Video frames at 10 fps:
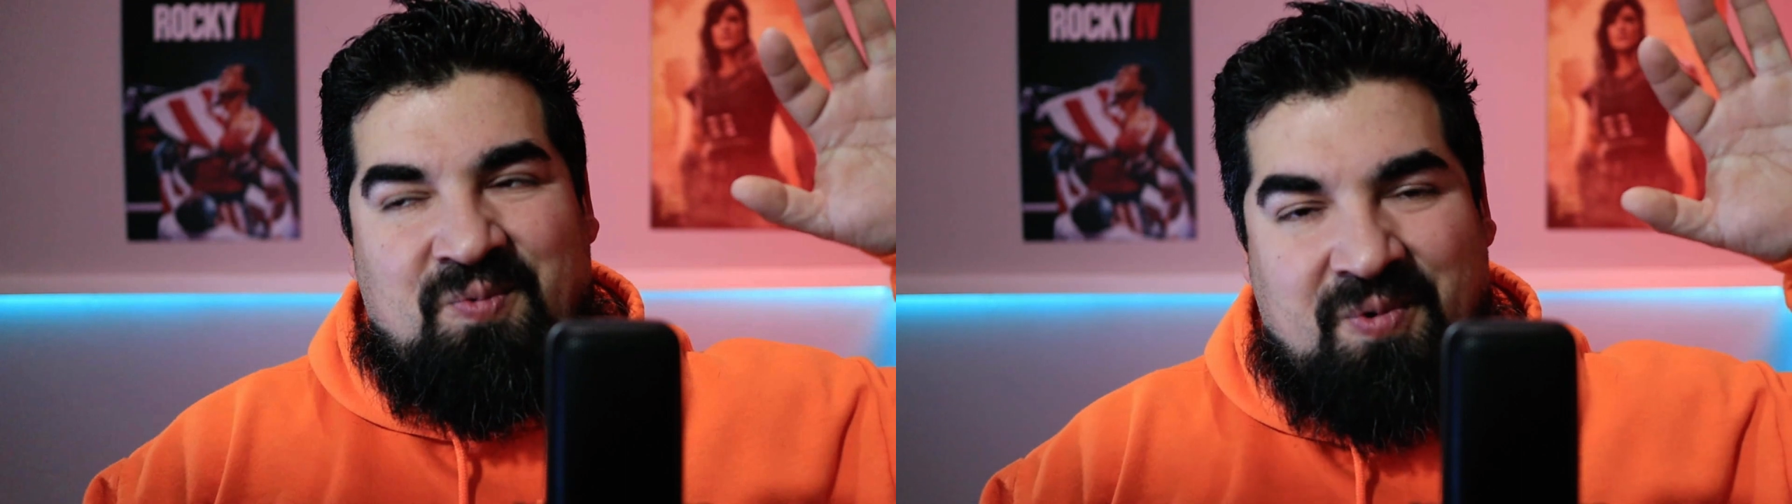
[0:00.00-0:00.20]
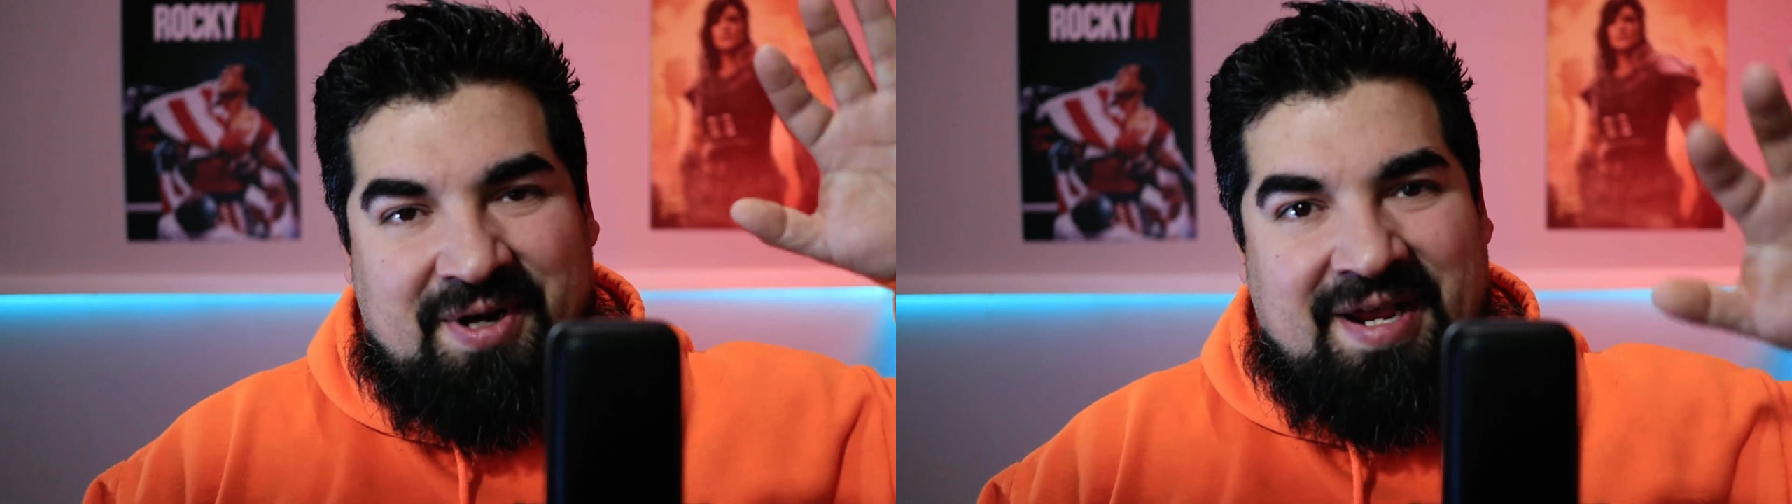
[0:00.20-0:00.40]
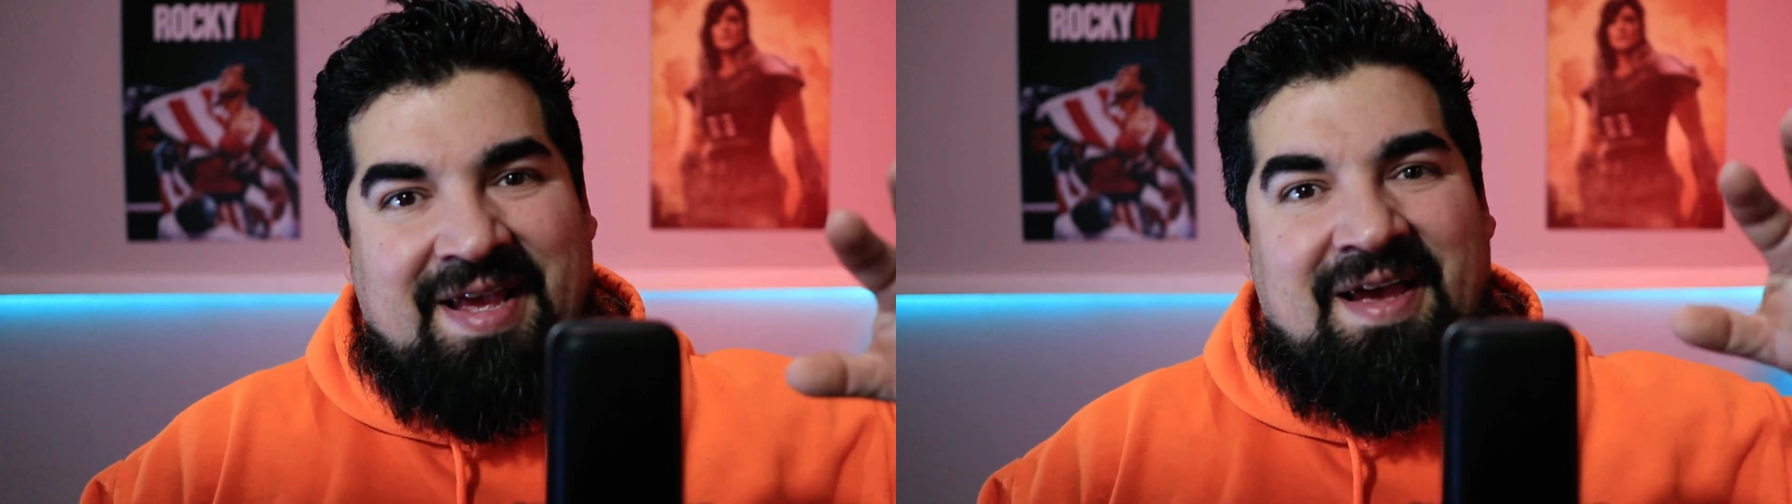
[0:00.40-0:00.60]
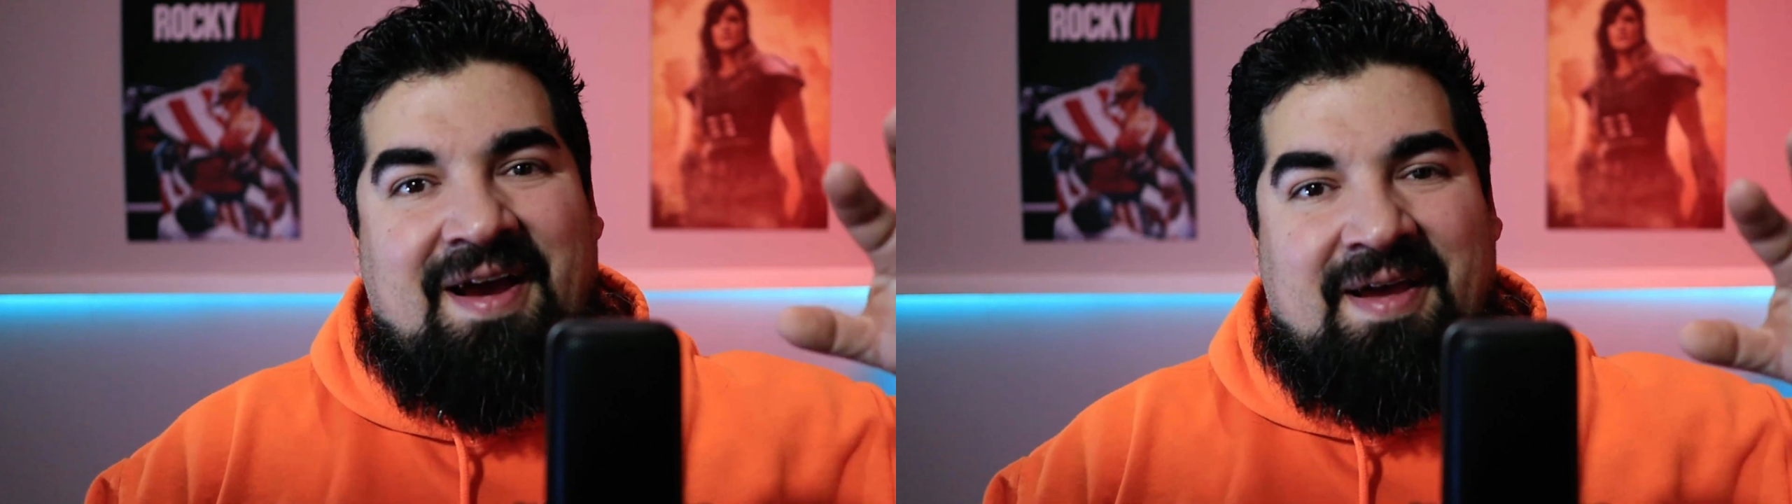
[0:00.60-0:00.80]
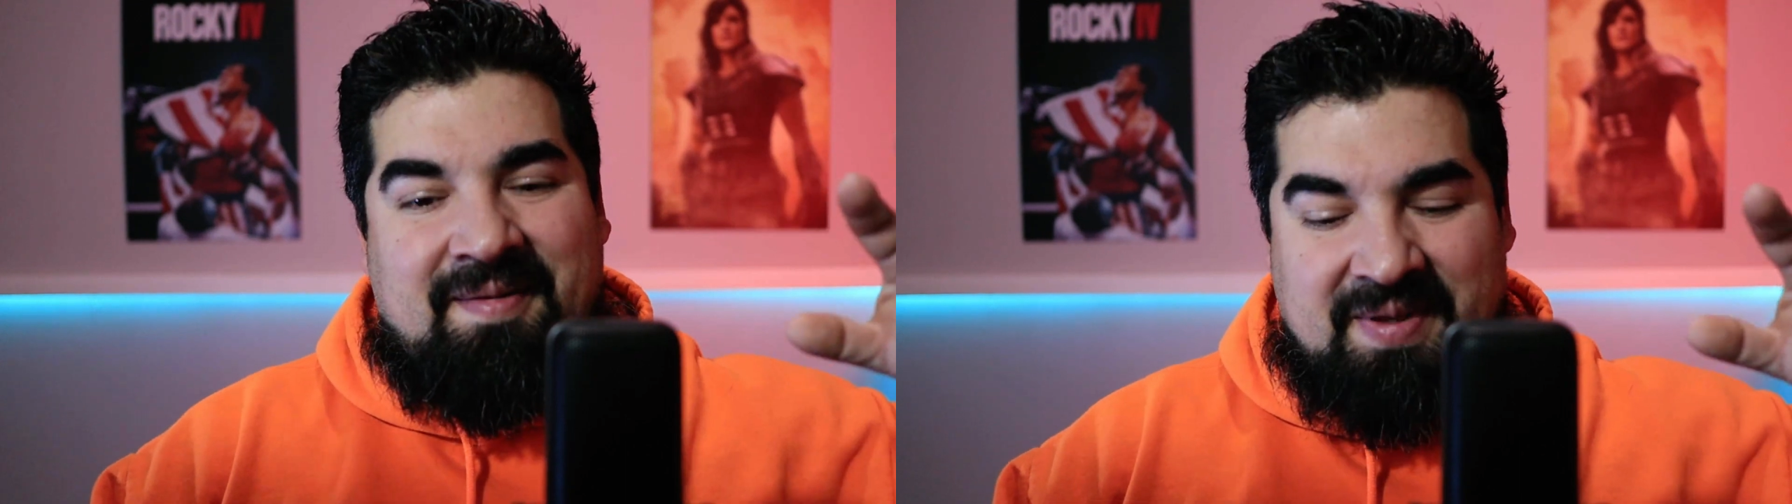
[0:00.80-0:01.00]
what I
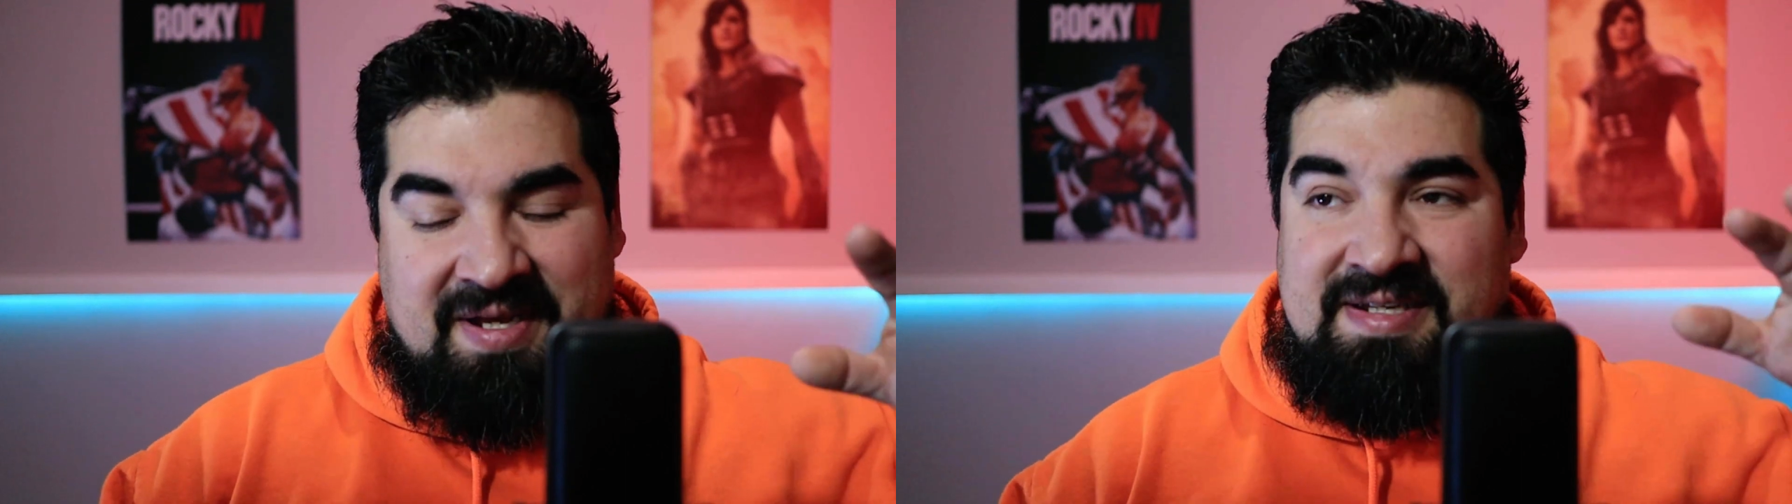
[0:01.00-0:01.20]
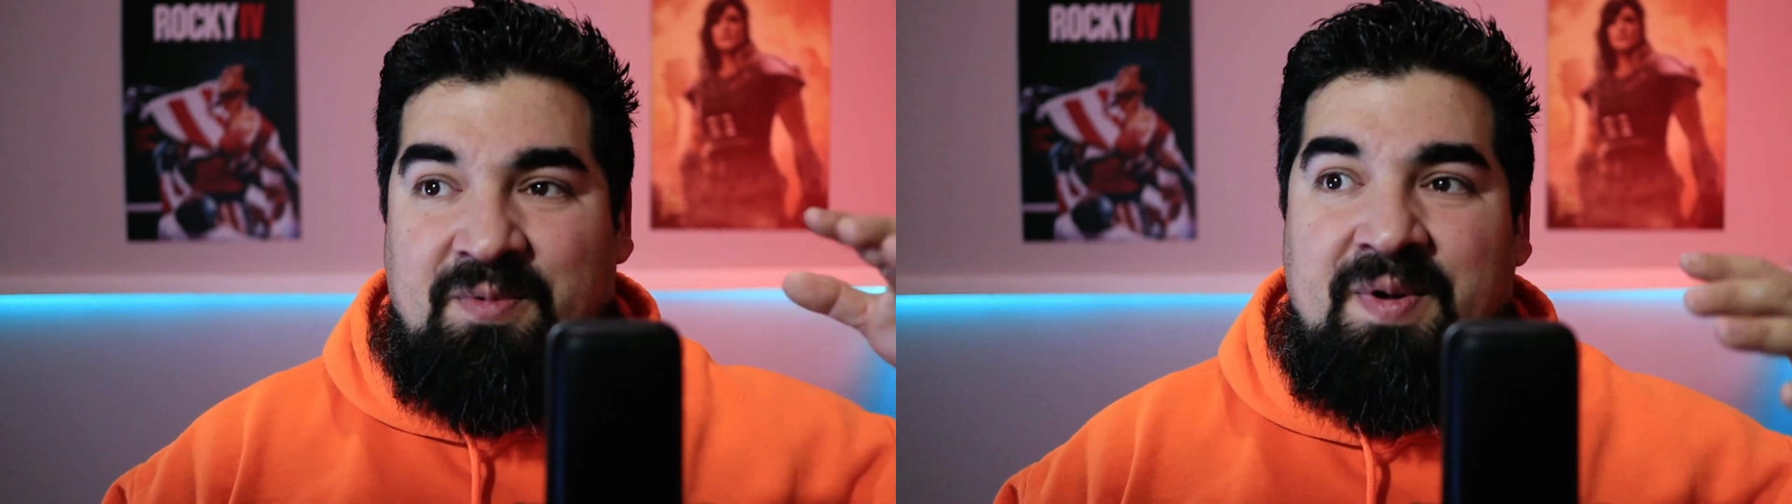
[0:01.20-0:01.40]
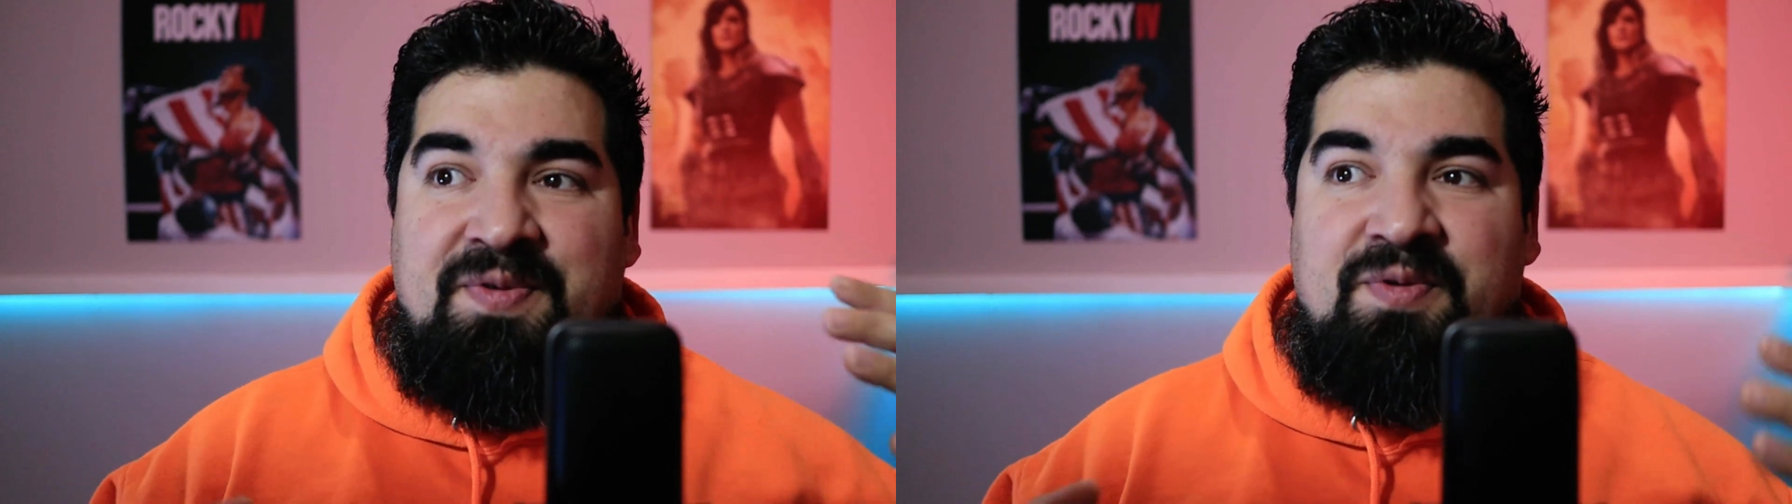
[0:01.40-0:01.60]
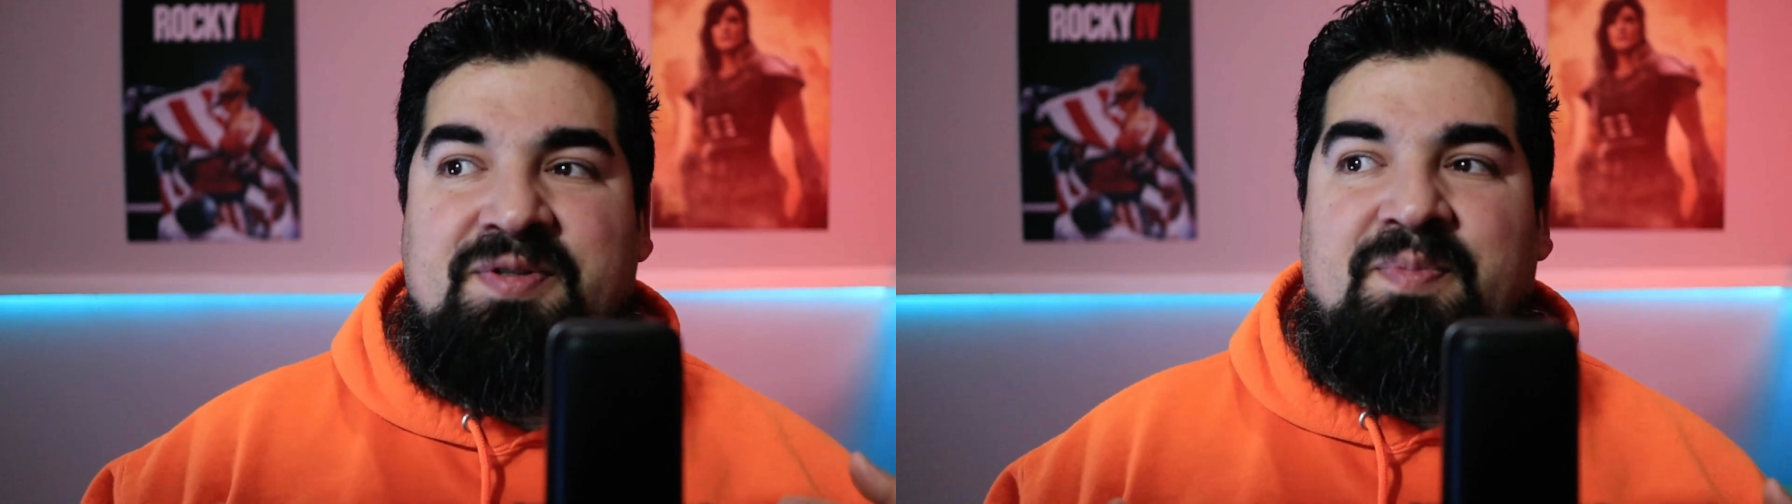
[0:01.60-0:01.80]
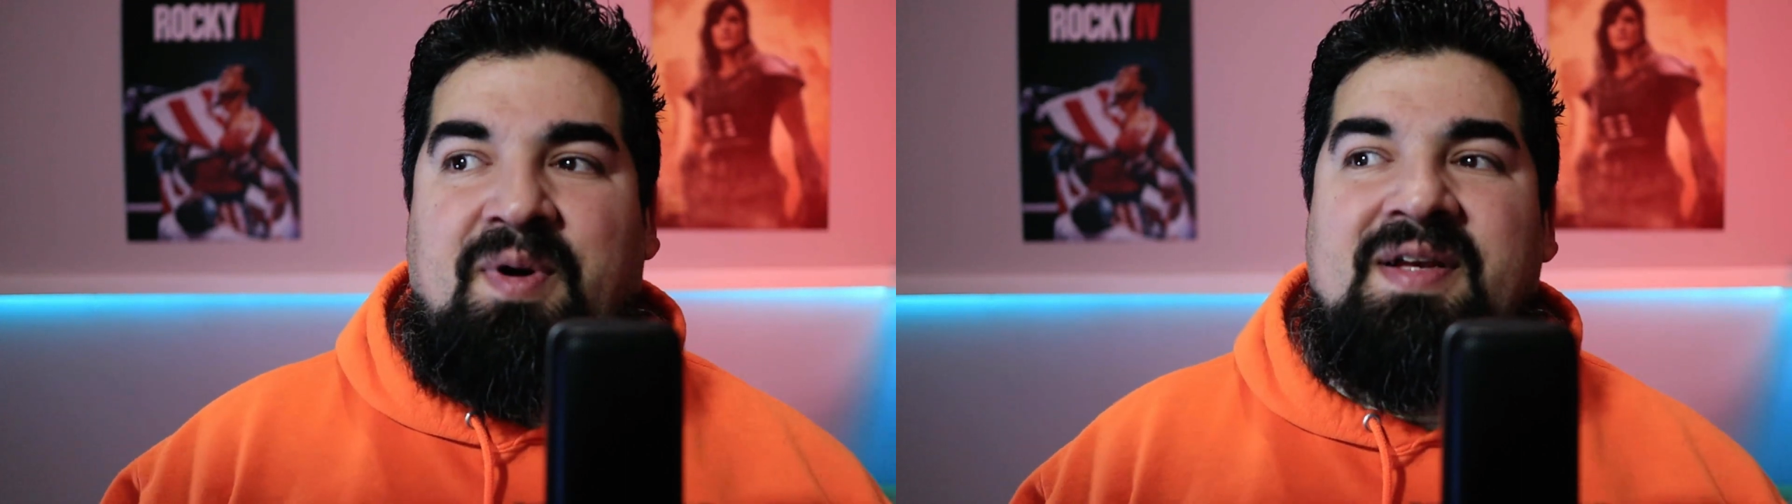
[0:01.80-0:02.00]
got, because I went through
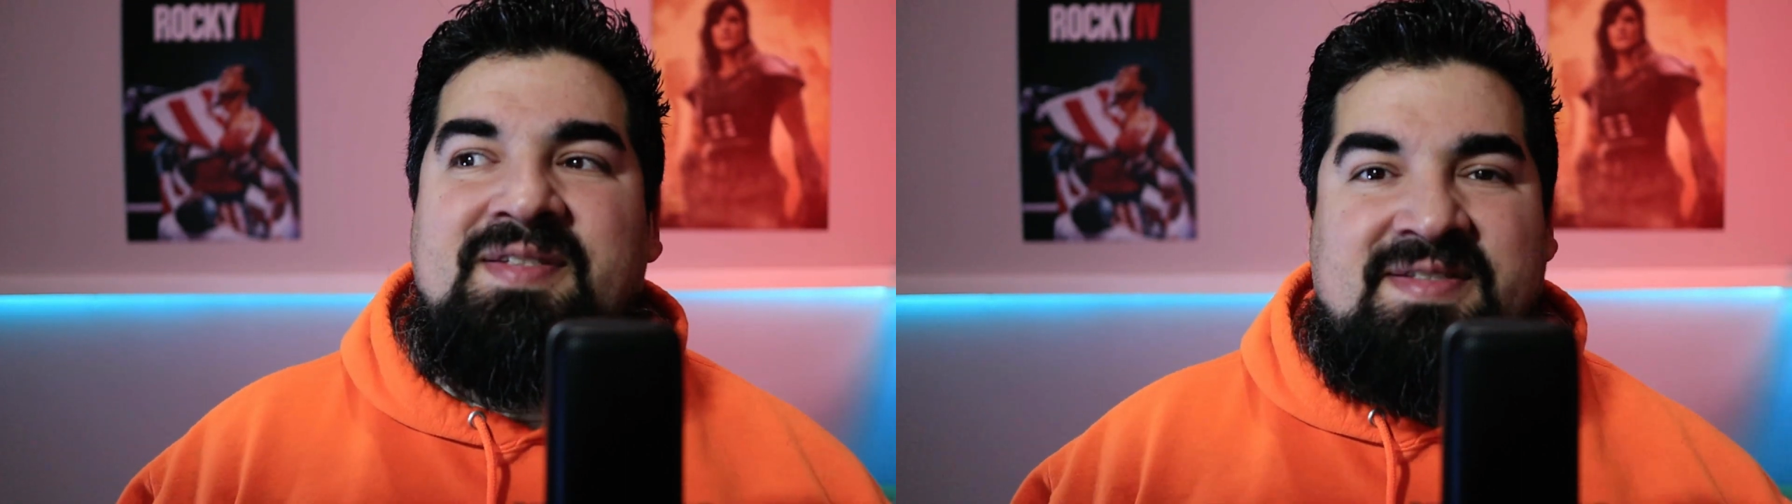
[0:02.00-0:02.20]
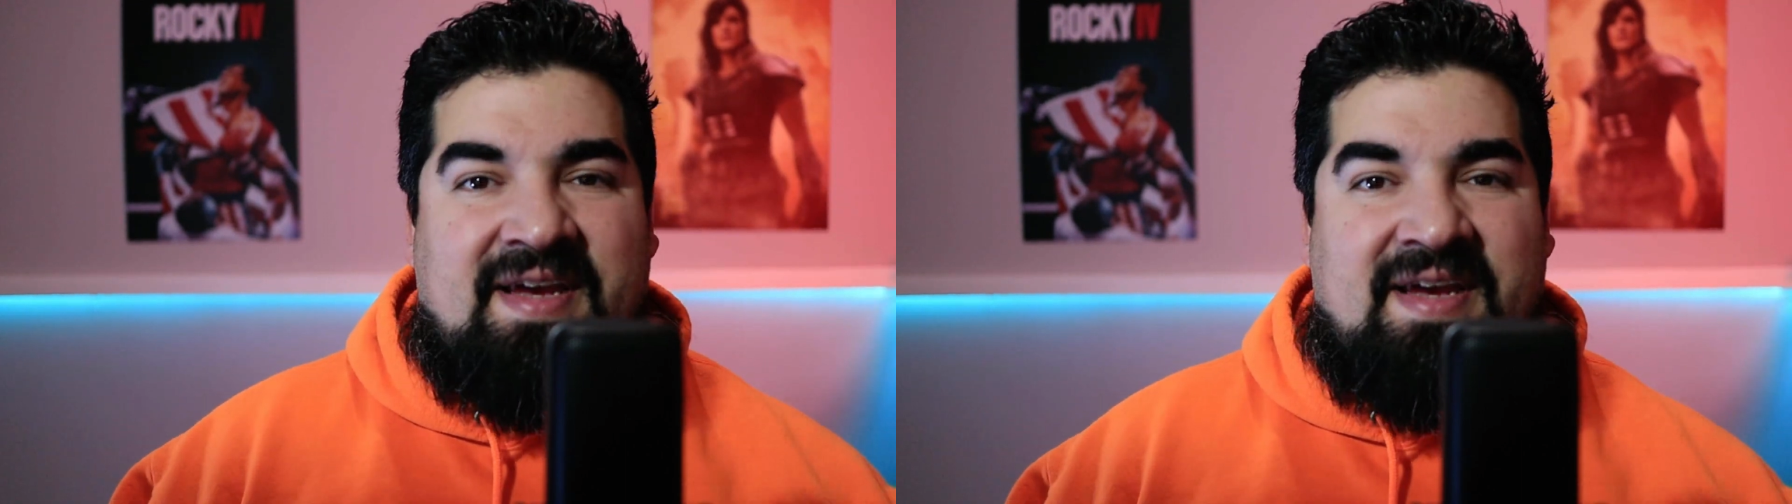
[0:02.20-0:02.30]
this process.